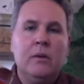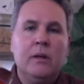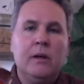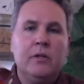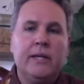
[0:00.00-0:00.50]

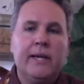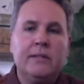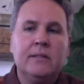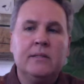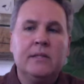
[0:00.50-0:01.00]
you
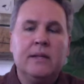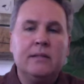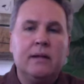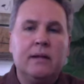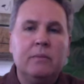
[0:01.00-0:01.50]
can't see it a lot
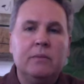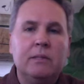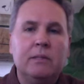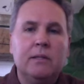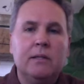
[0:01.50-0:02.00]
of
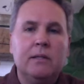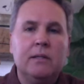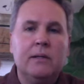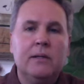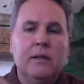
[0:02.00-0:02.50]
times in
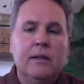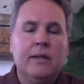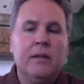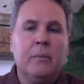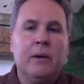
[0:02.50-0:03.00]

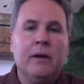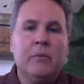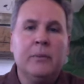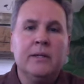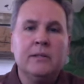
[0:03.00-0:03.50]
the bottle
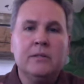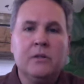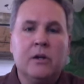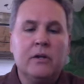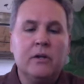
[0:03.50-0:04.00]
because they're
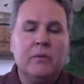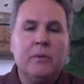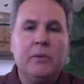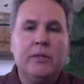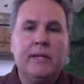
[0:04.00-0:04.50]
darker and
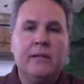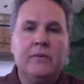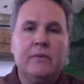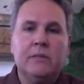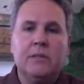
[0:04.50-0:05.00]
we protect it
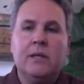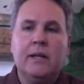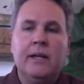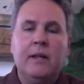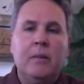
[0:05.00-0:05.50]
from
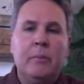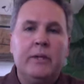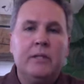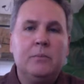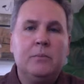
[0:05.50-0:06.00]
sunlight,
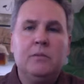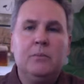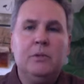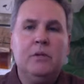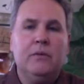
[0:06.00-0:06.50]
but
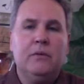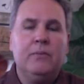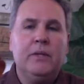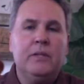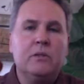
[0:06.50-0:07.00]
it's
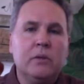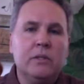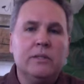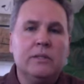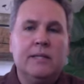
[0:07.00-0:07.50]
beautiful. It's
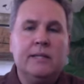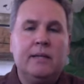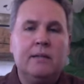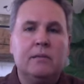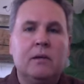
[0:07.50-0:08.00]
gorgeous. I
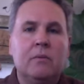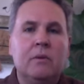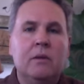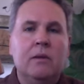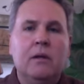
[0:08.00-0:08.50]
take this on
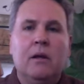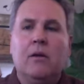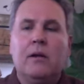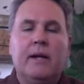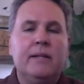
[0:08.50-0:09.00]

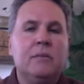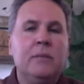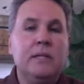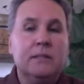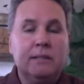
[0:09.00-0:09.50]
all kinds of
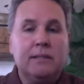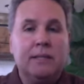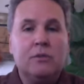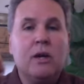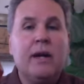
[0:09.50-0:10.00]
meetings and I
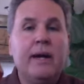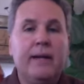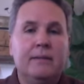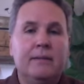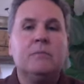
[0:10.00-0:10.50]
say, try
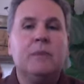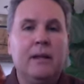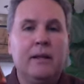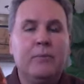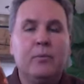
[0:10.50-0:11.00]
it,
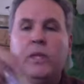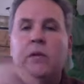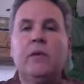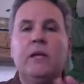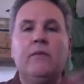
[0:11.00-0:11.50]
smell it. We
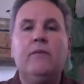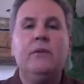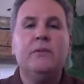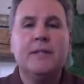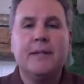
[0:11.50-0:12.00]
don't
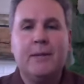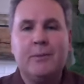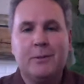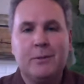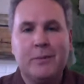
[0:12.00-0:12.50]
infuse it again
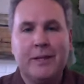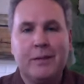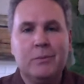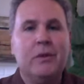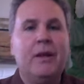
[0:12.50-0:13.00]
with
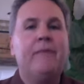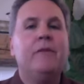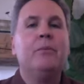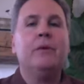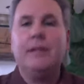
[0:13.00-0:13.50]
terpenes. We don't have
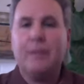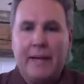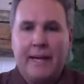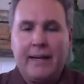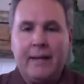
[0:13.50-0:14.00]
to put anything
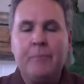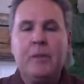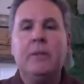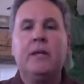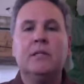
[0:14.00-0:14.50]
back in it
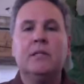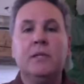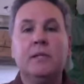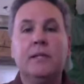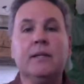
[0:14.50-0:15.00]
because we
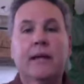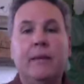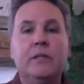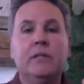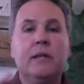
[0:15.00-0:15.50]
didn't
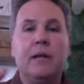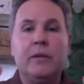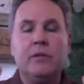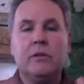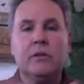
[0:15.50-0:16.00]
damage it and
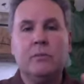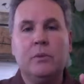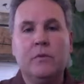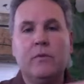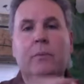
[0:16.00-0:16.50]
we took
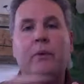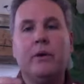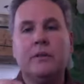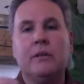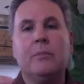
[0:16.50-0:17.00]
beautiful
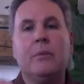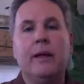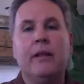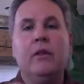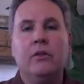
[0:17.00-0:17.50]
parts of the
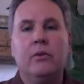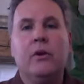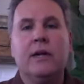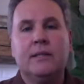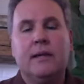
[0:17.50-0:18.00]
plant through
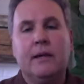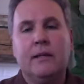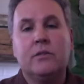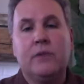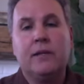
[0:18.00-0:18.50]
our
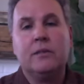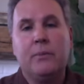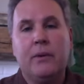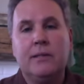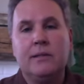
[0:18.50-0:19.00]

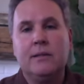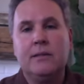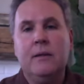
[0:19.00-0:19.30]
extraction process.